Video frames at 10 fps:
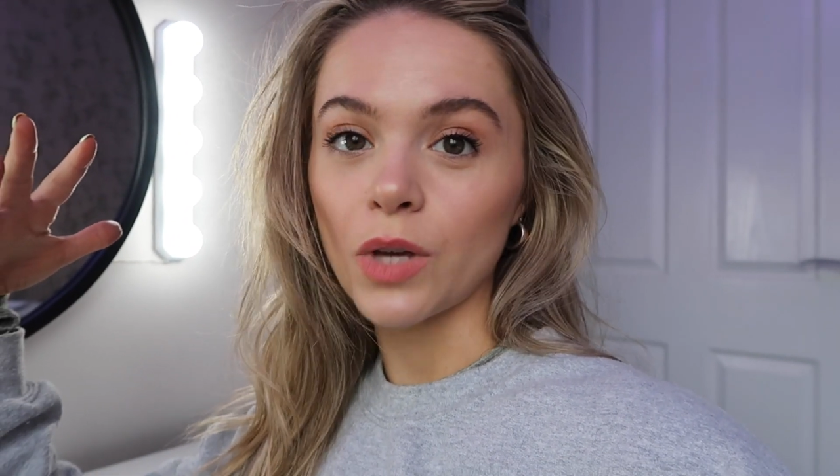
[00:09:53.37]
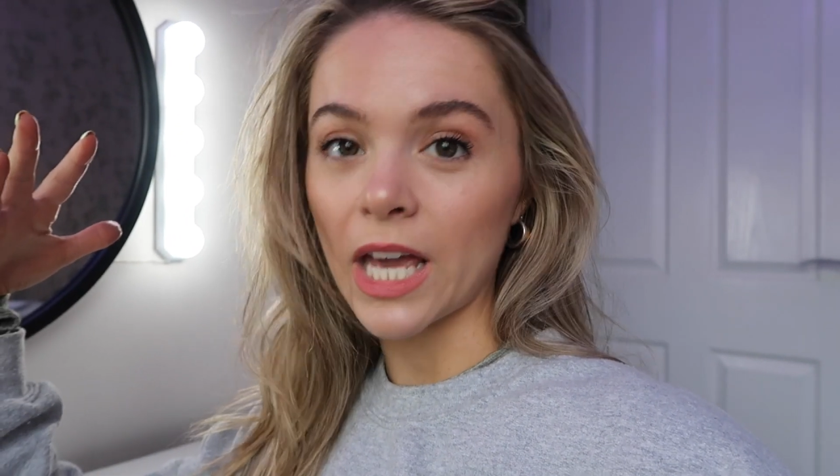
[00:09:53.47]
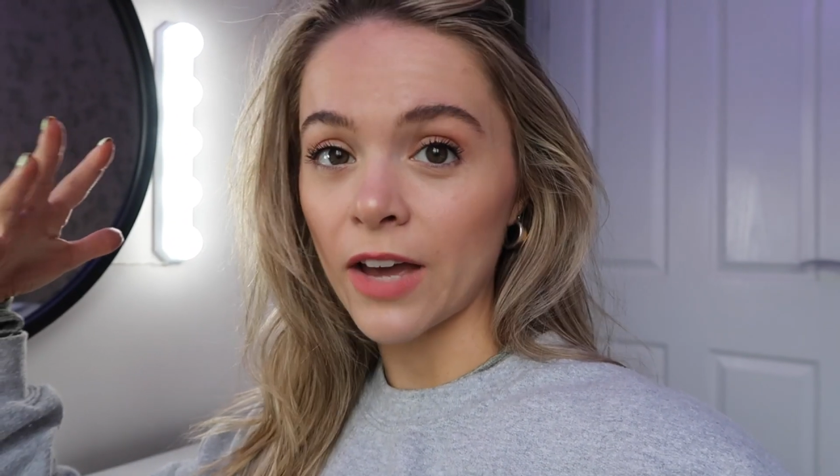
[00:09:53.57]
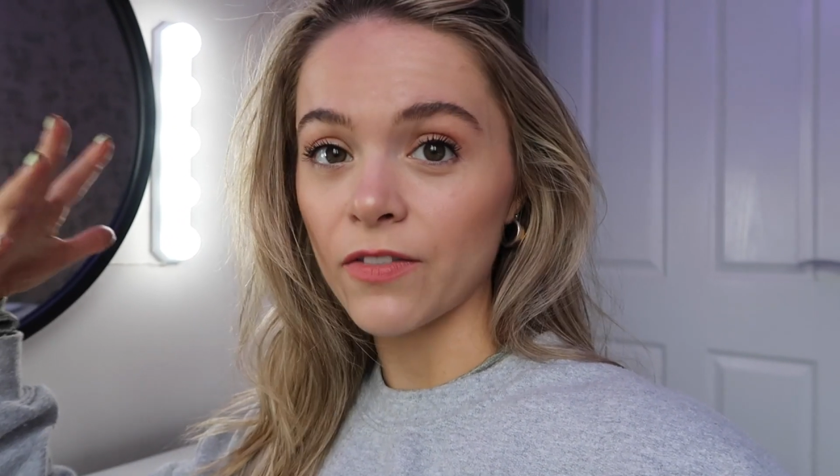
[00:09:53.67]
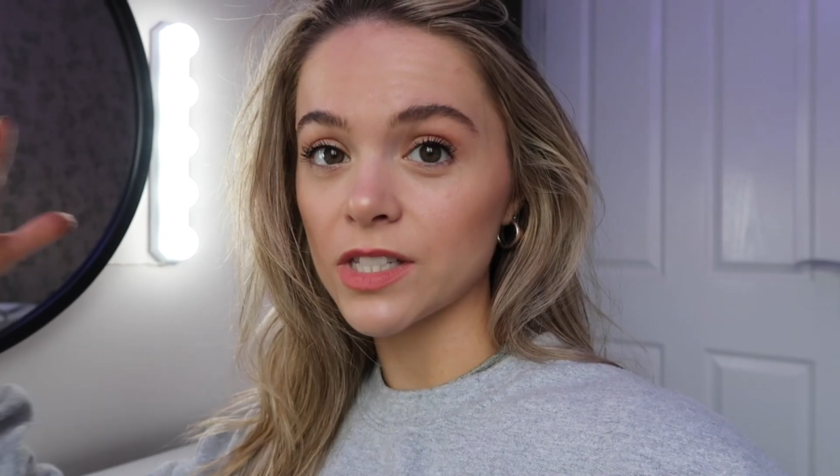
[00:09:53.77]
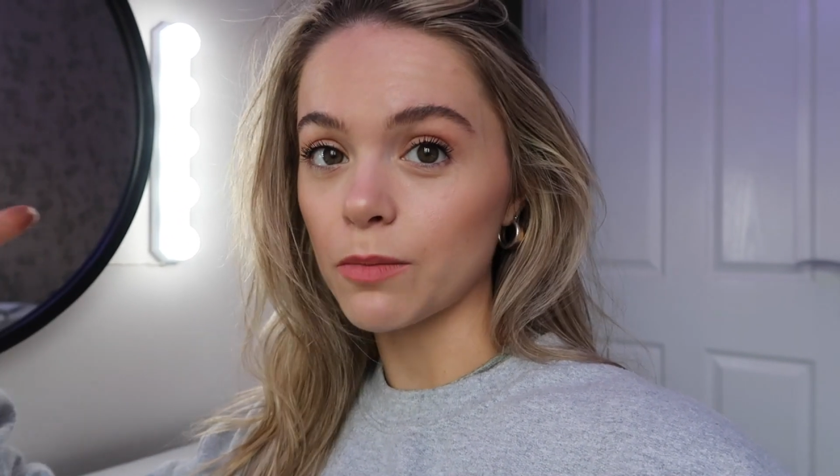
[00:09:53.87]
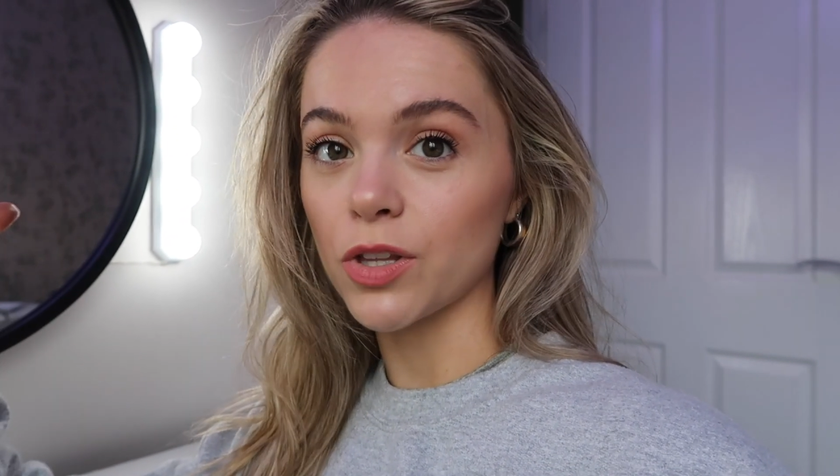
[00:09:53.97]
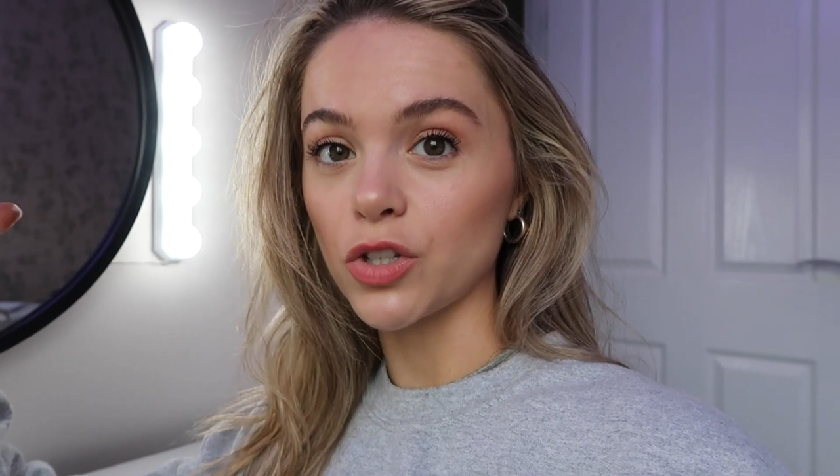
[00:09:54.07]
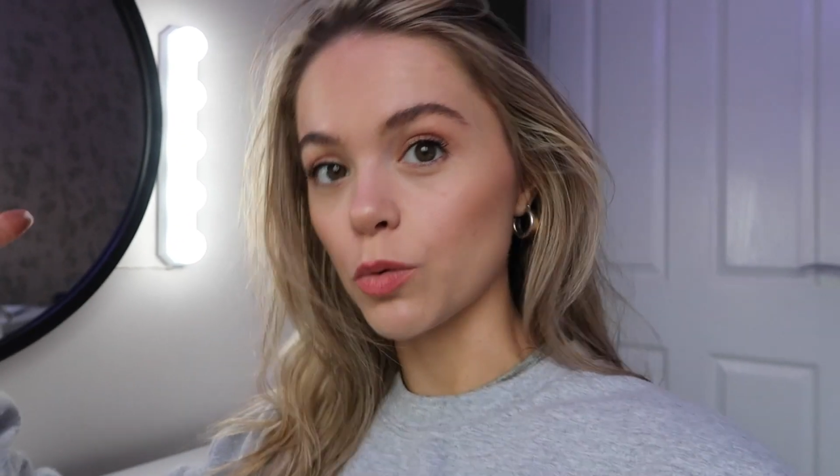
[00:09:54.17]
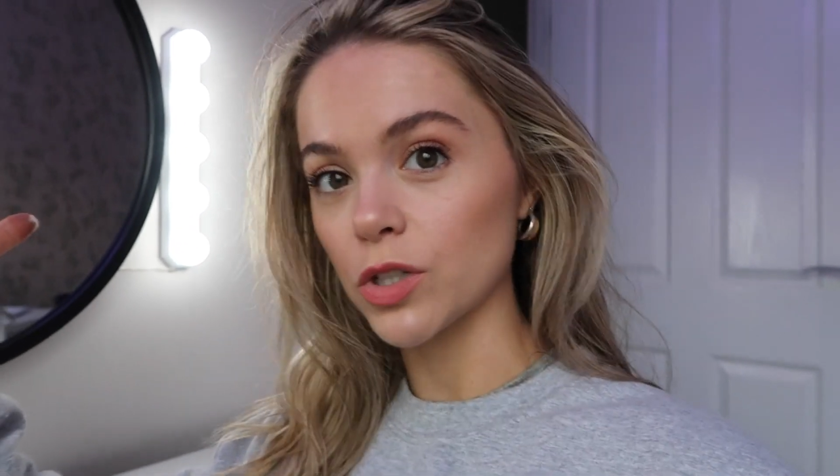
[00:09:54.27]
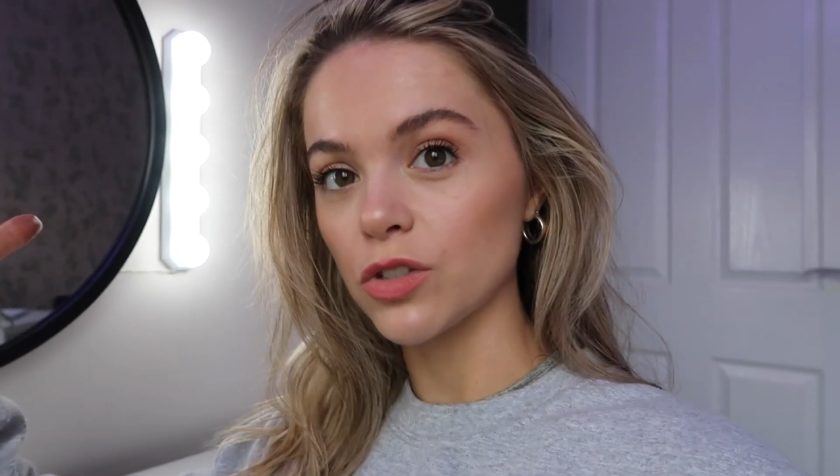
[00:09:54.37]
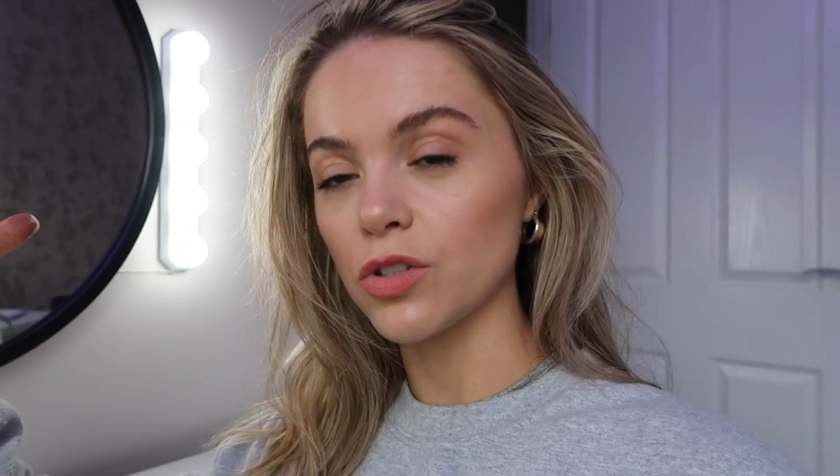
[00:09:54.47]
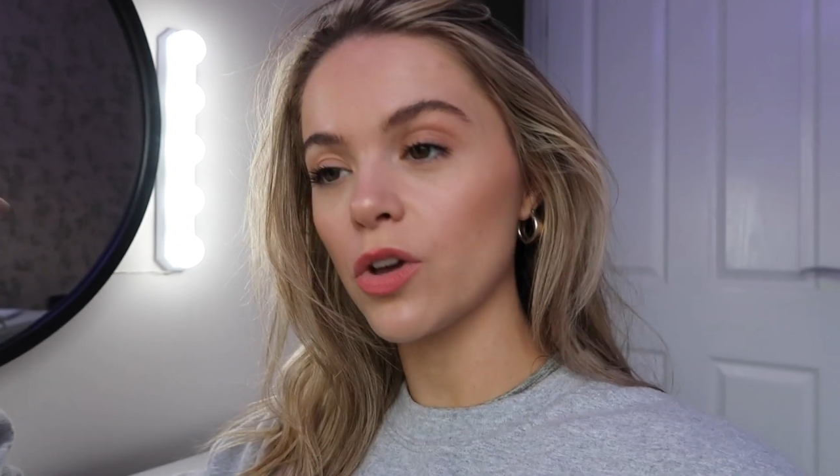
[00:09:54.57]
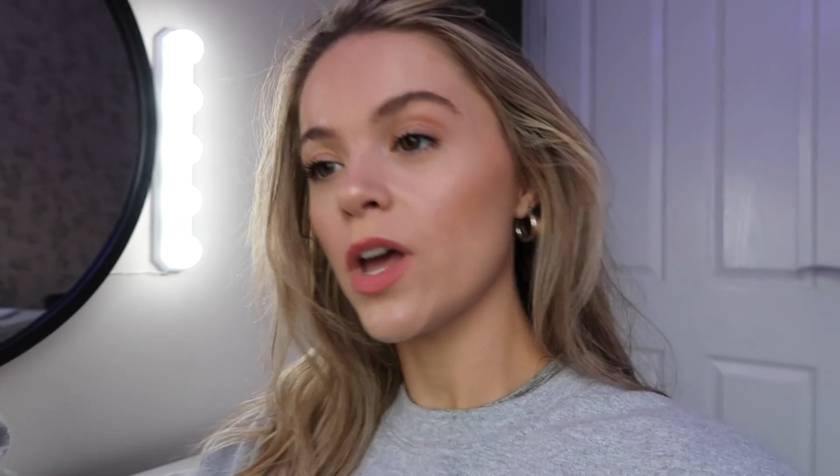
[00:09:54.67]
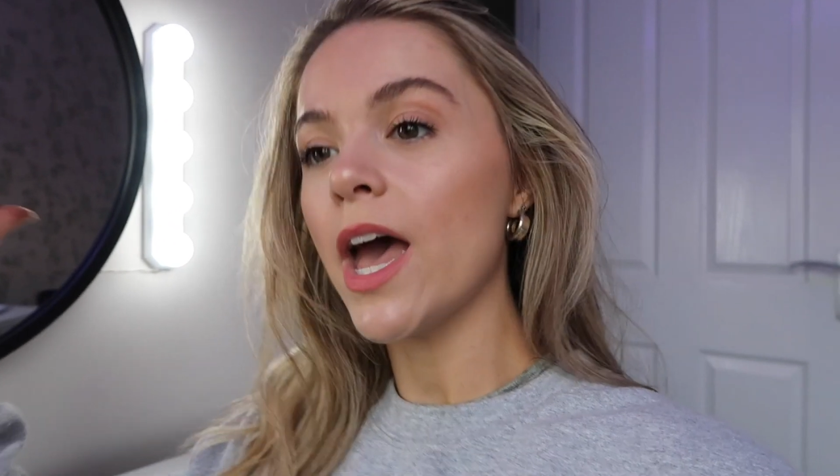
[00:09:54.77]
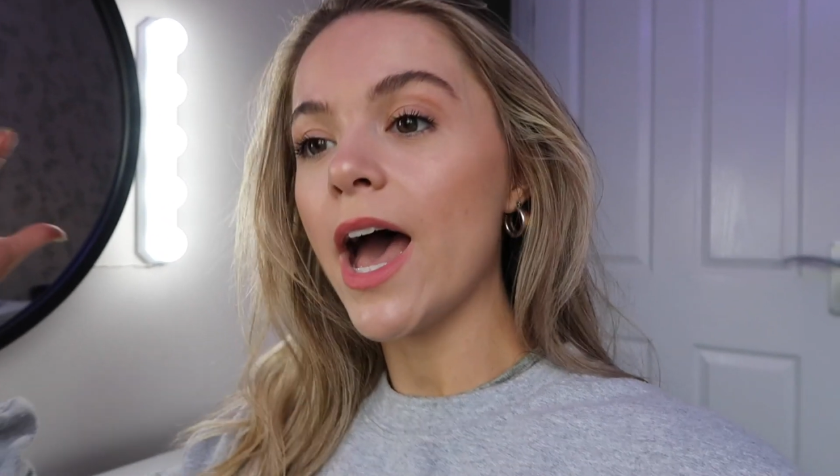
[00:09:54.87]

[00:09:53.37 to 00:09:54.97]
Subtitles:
do it if it's something you want to do.